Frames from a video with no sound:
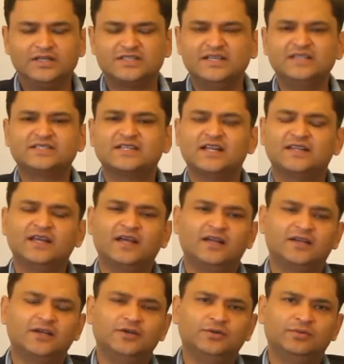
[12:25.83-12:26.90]
See, it's nothing,
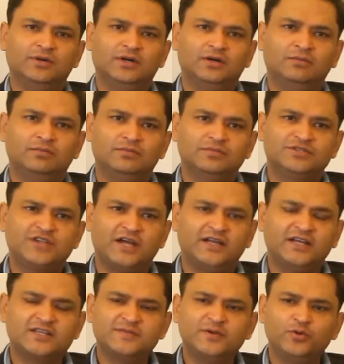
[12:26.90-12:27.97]
I'll tell you.
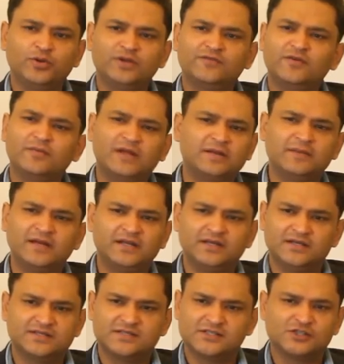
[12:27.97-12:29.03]
China has been doing it for many, many
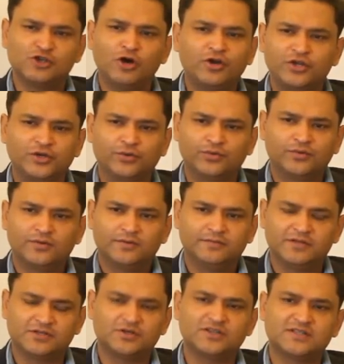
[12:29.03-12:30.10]
years. This is not new.
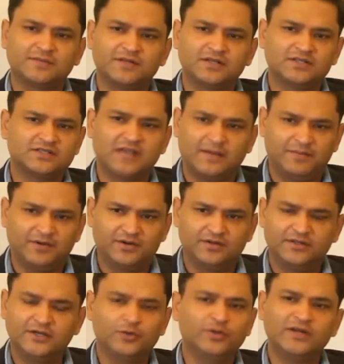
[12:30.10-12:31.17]
This is not something that has happened.
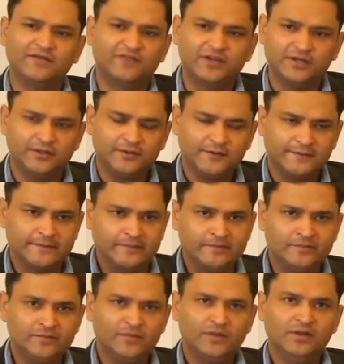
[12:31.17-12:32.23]
They do it every year.
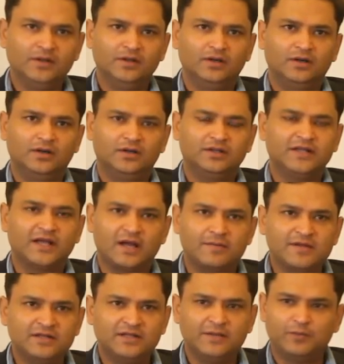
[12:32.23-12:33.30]
They
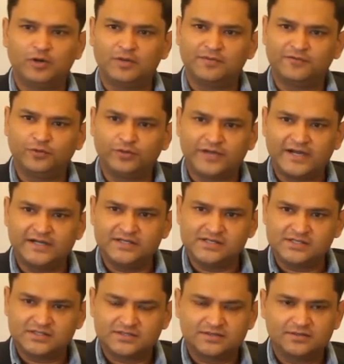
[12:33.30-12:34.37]
come in, they put up a few
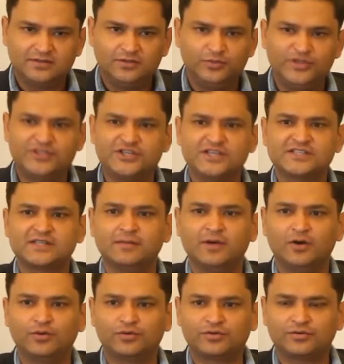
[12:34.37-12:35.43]
tents, we chase them
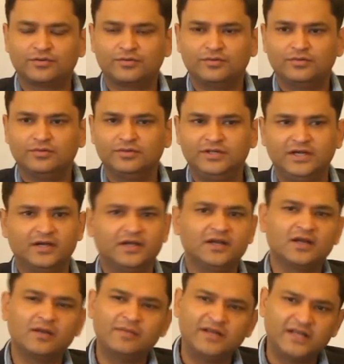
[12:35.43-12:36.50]
out, they
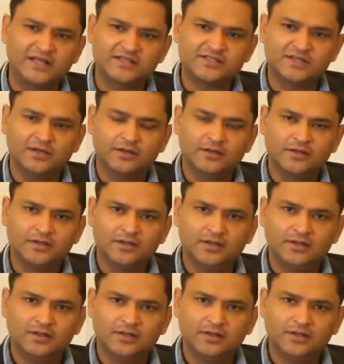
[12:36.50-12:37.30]
again come in next year.